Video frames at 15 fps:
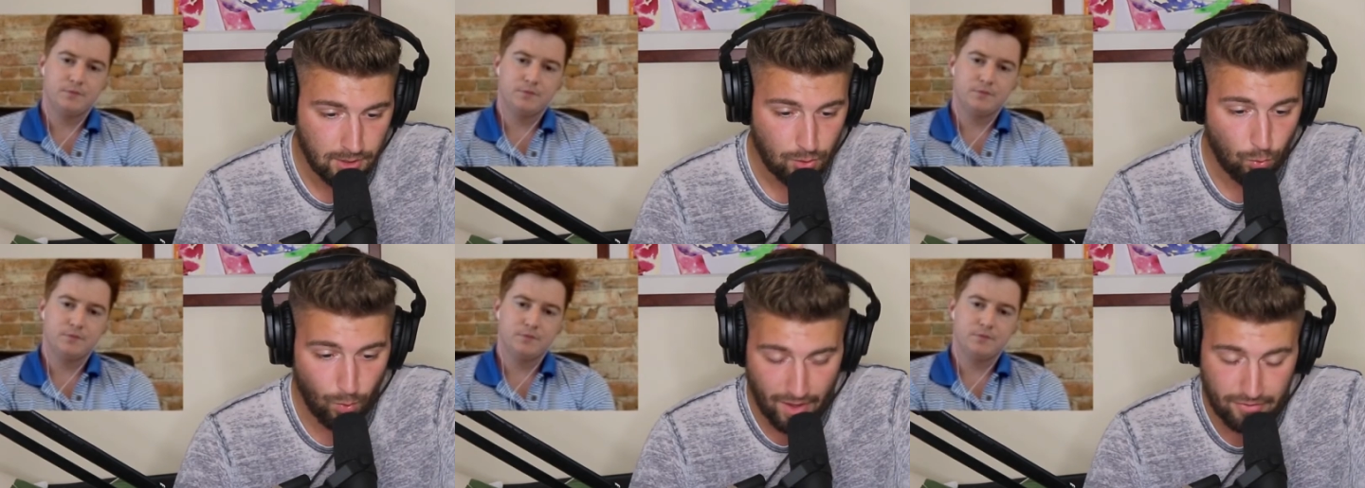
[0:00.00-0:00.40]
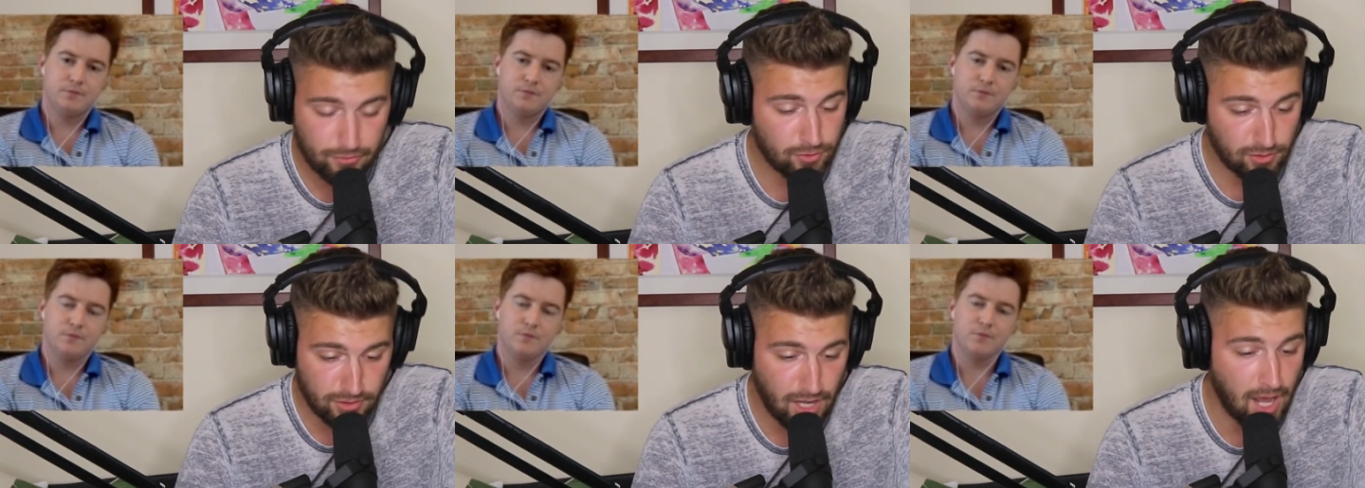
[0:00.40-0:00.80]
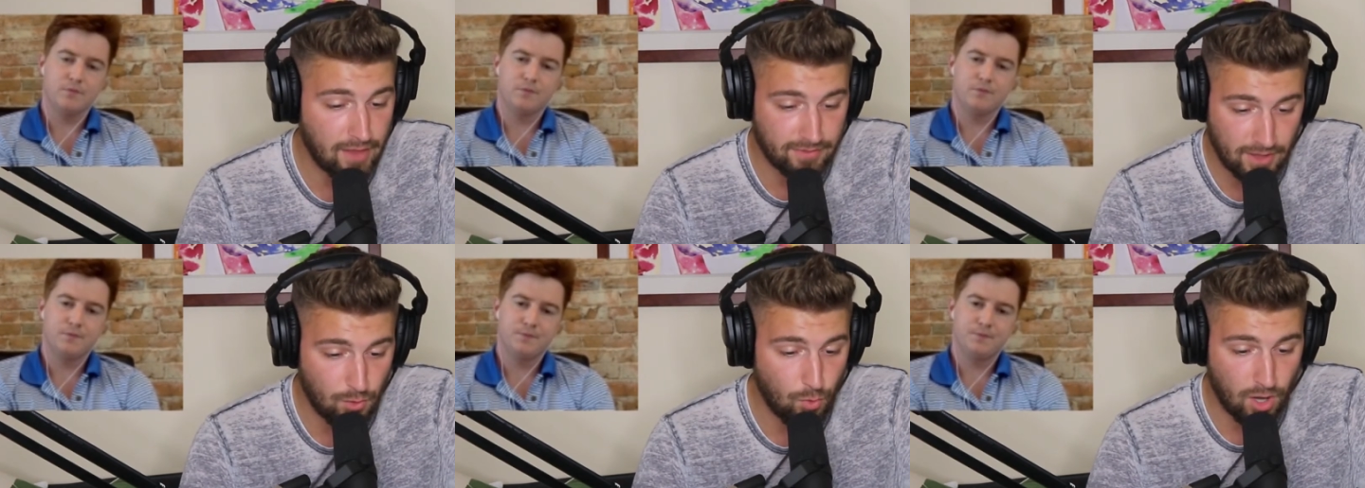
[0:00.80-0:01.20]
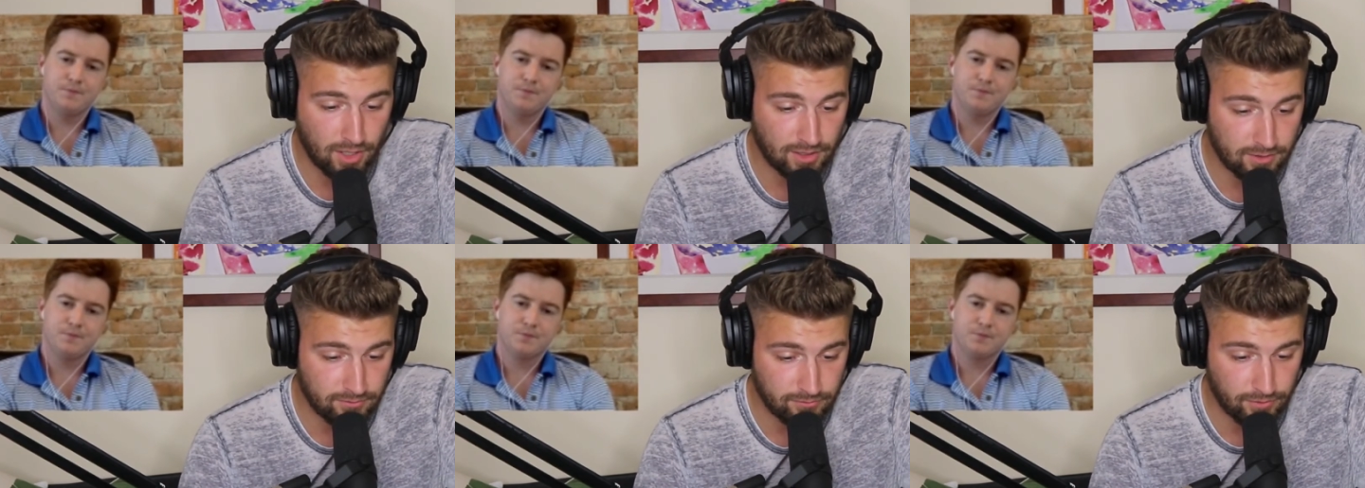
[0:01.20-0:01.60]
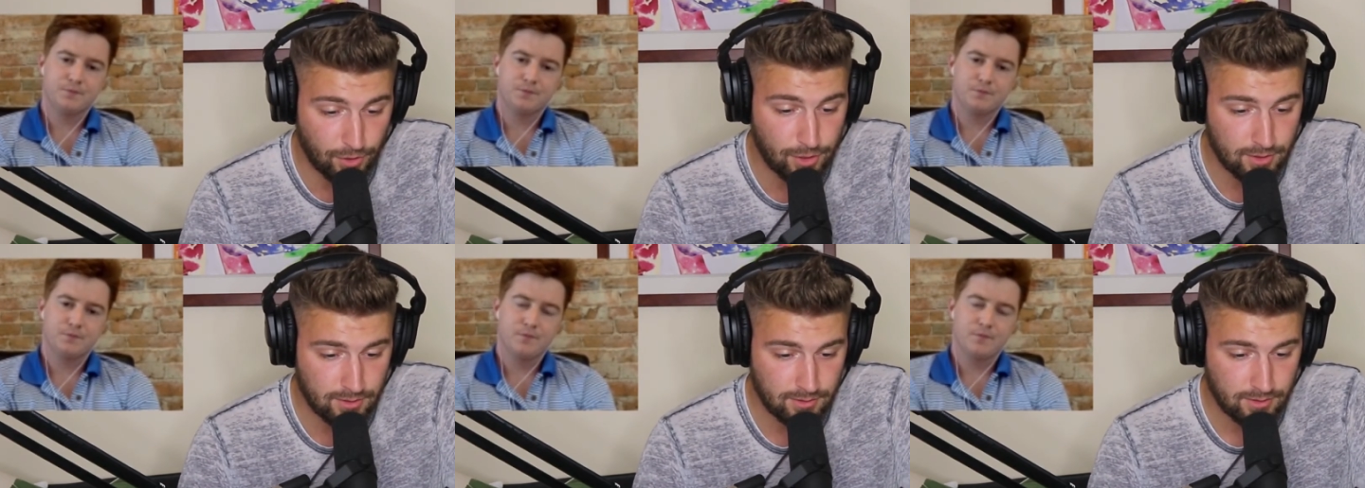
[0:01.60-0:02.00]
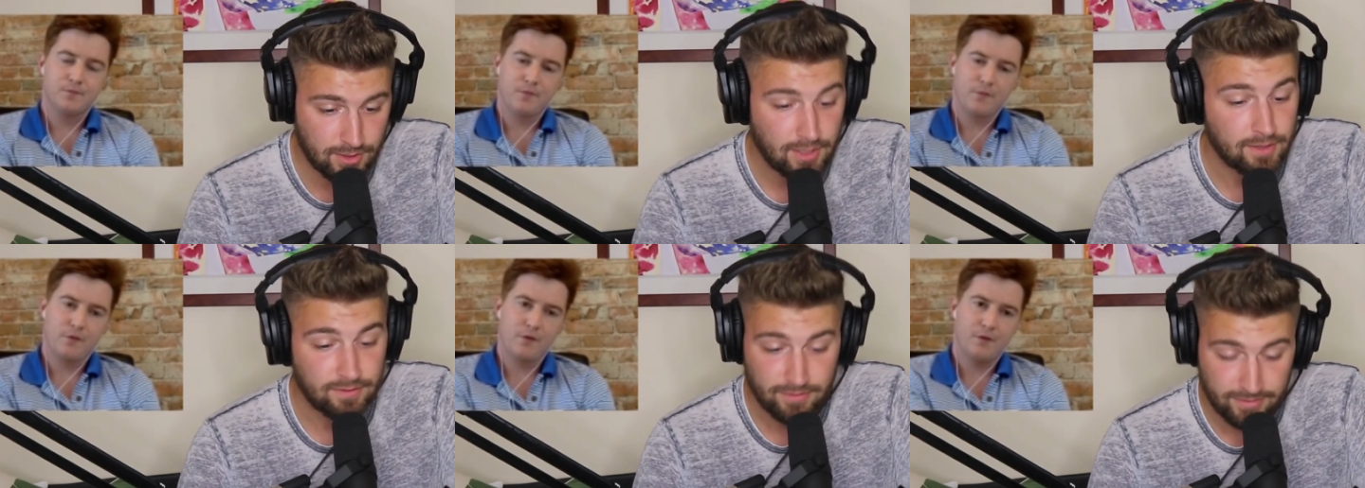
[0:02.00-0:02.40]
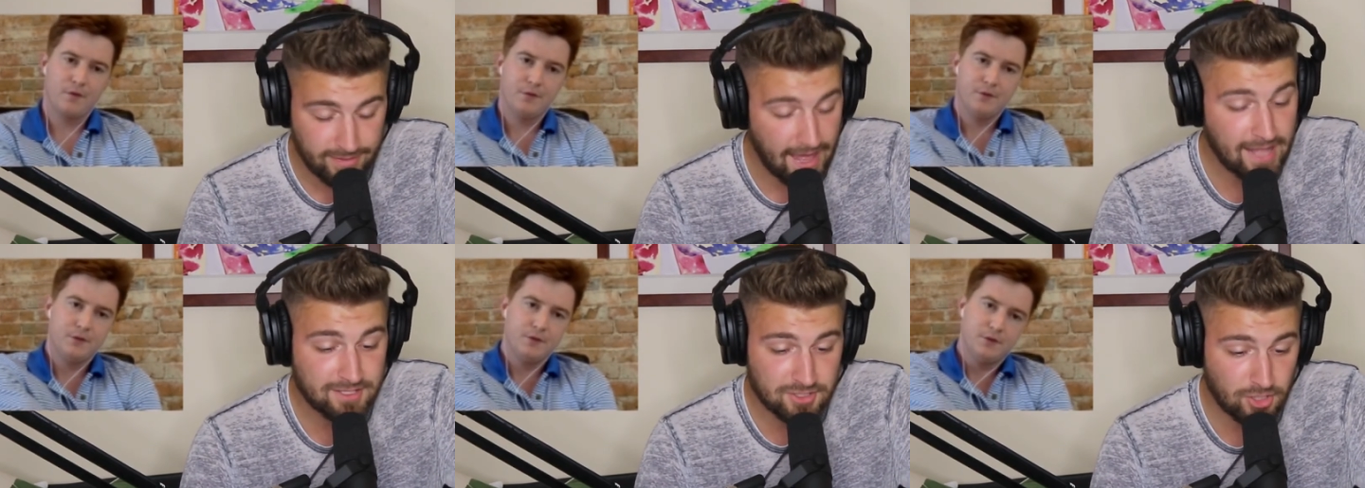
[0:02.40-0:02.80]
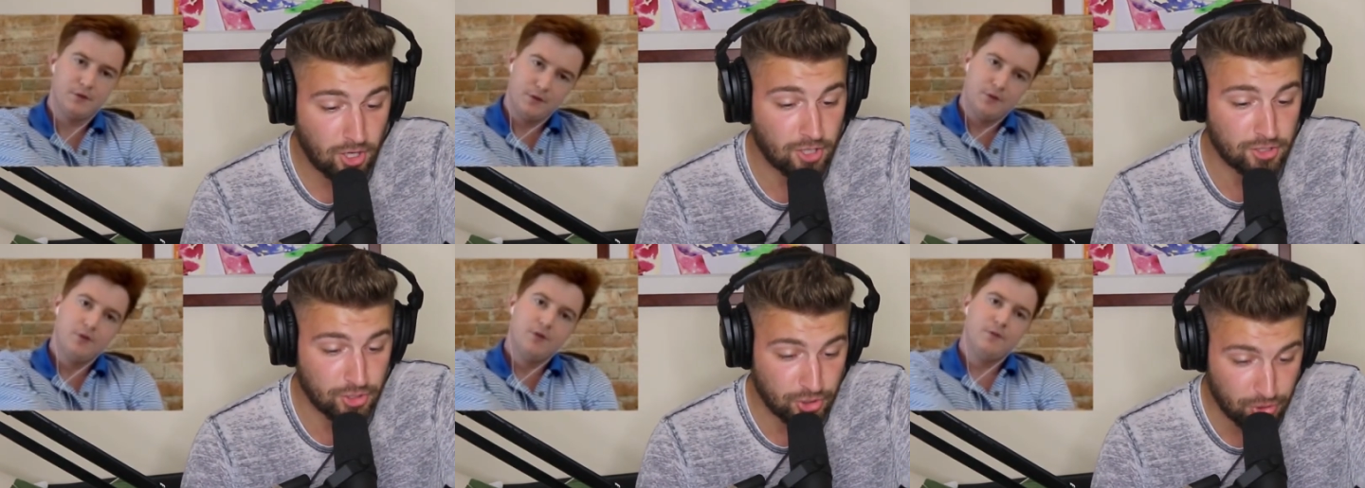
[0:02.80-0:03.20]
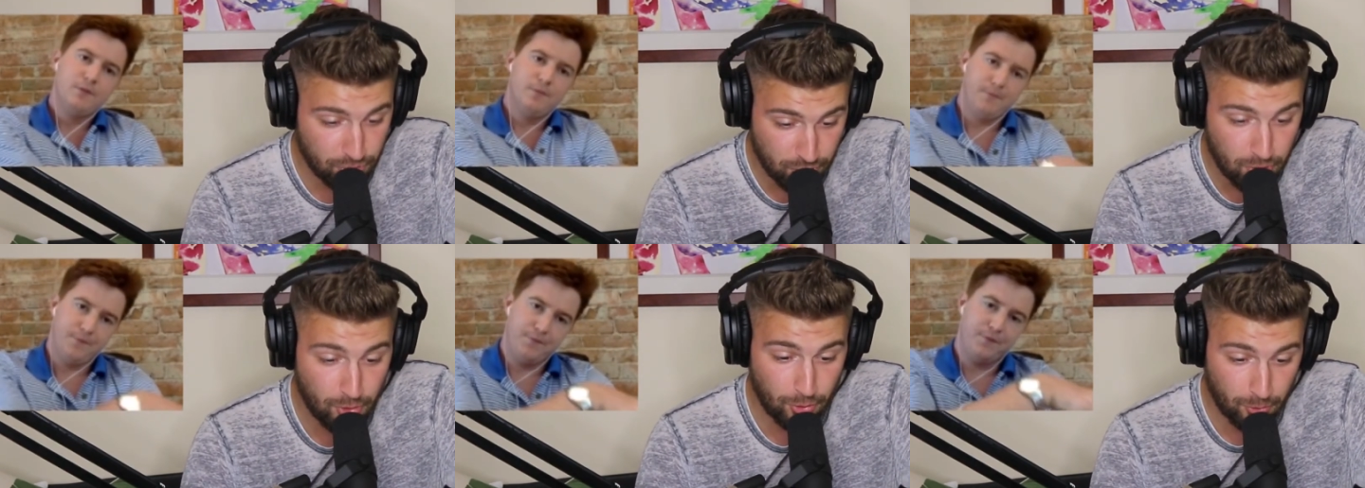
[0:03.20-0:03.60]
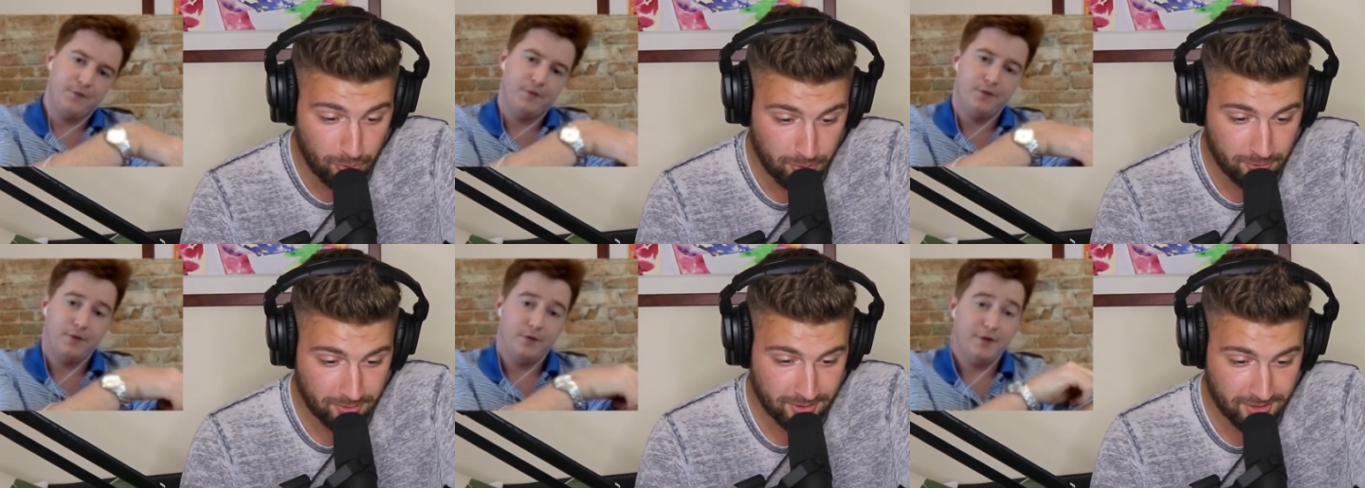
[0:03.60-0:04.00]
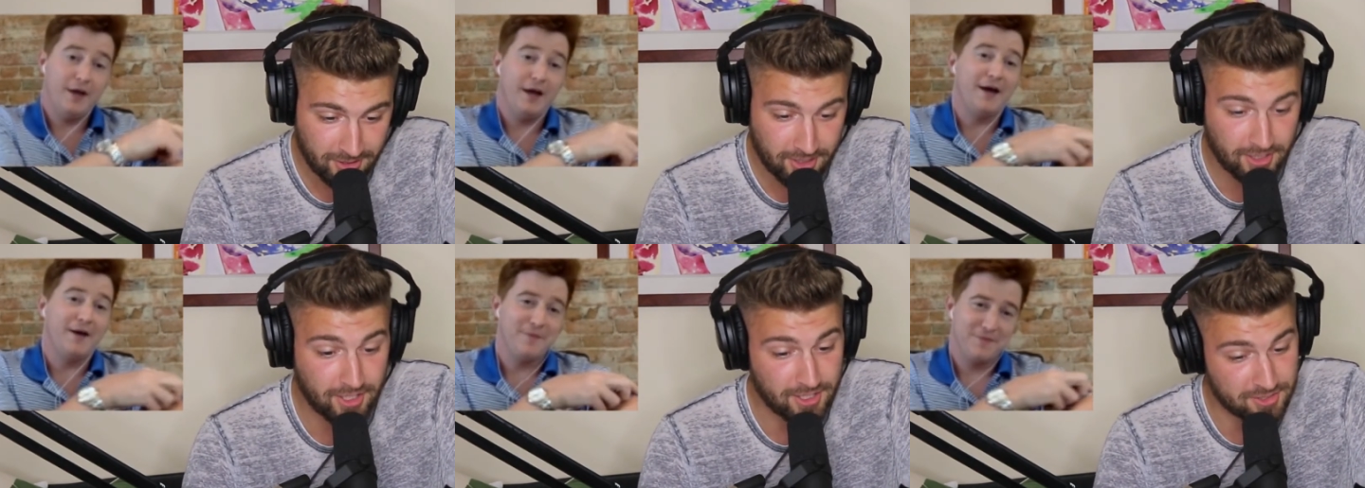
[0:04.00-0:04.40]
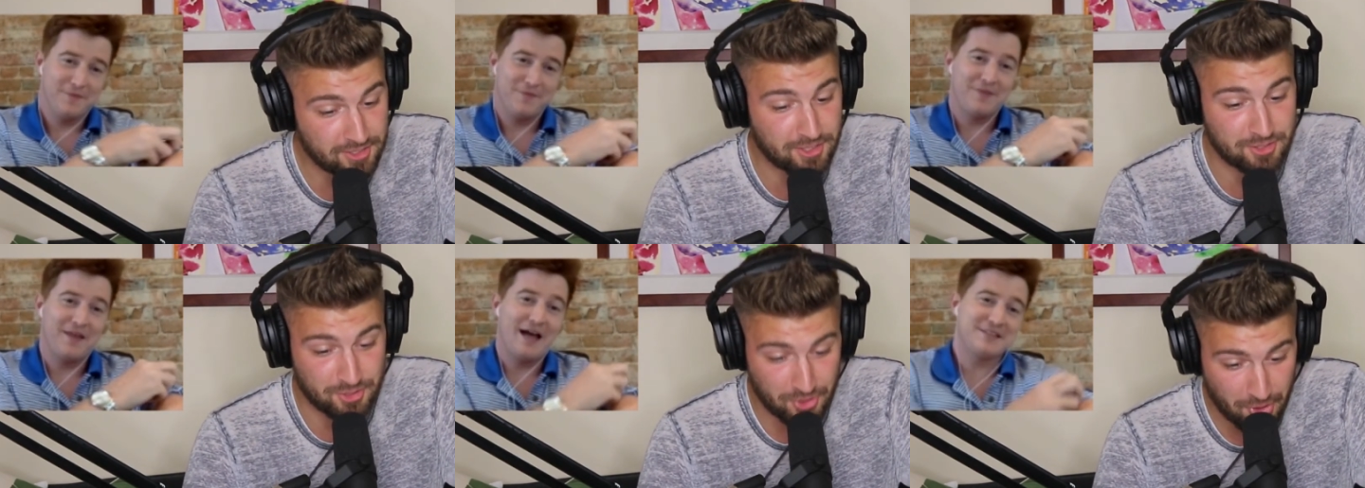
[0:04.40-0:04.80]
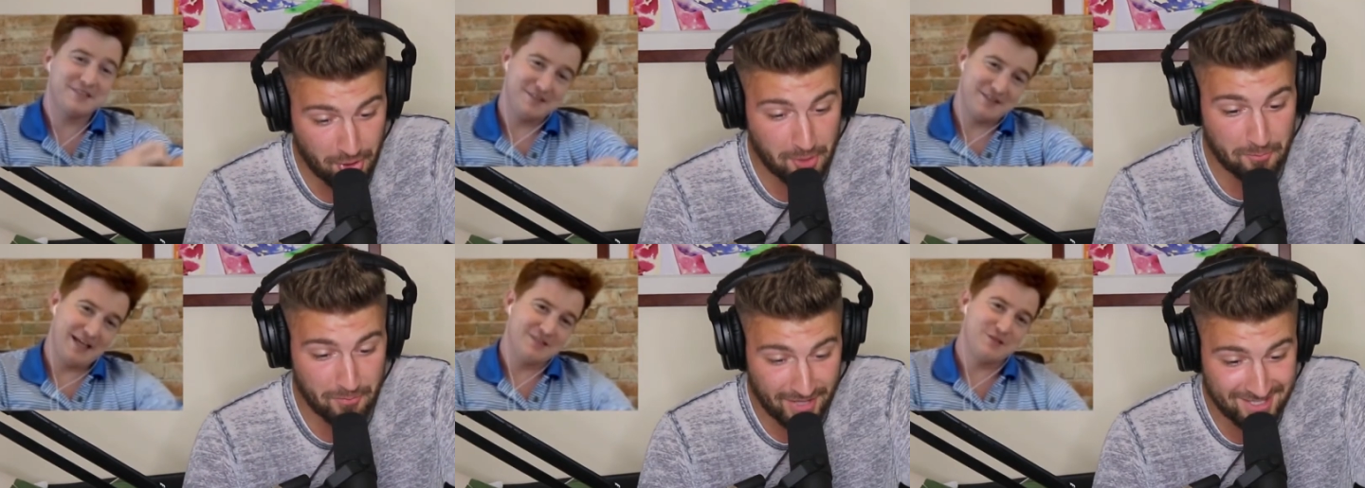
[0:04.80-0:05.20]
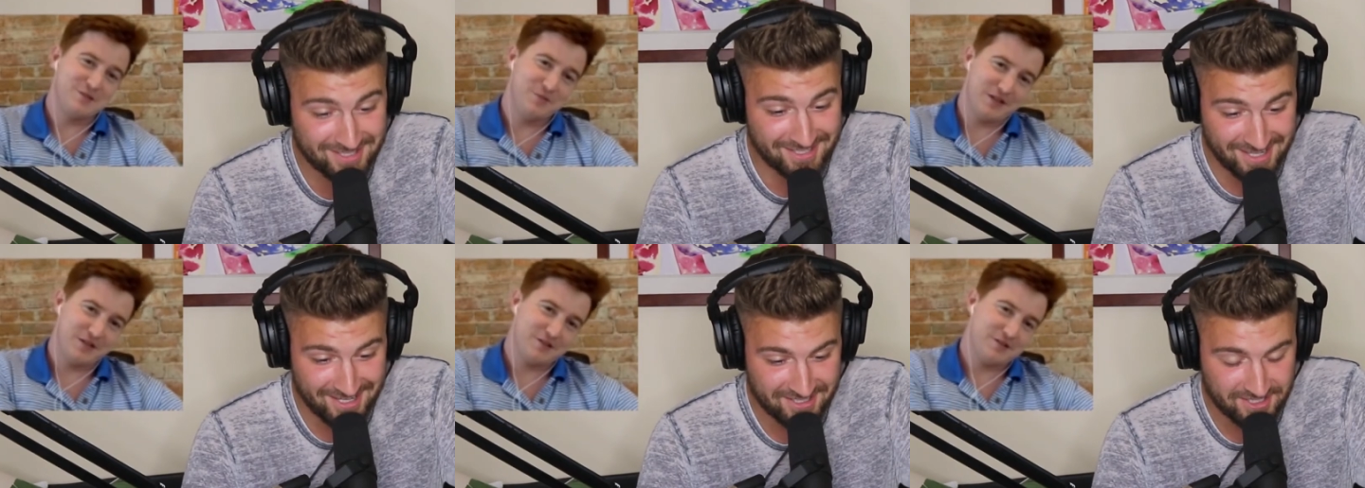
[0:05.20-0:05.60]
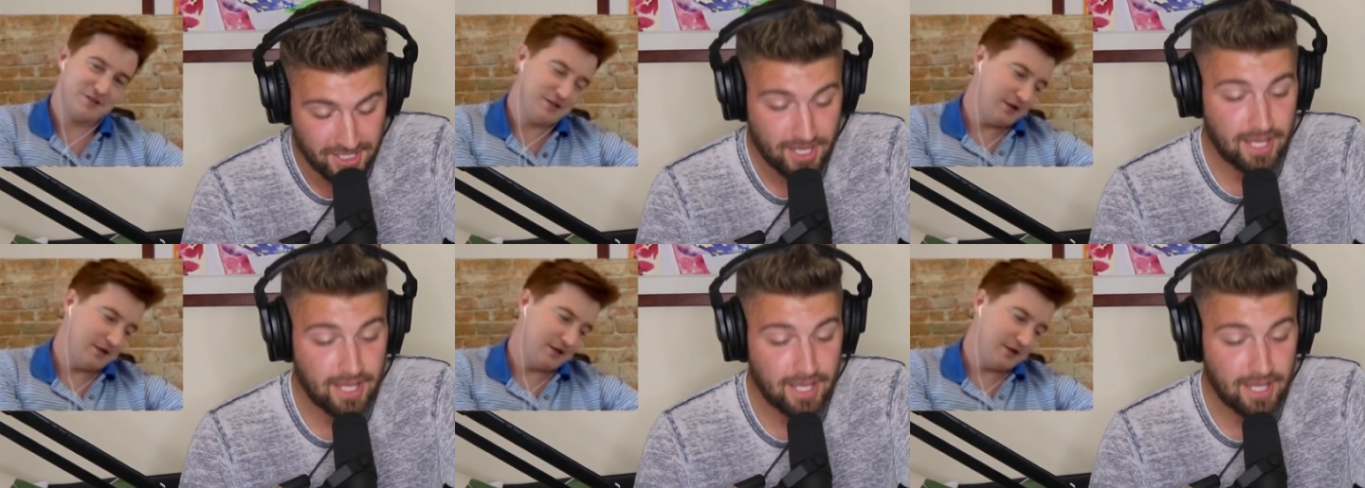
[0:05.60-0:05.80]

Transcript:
Speaker 1: Whether or not they mm-hmm. want to convert, that's on you because yeah, it's your business. Big,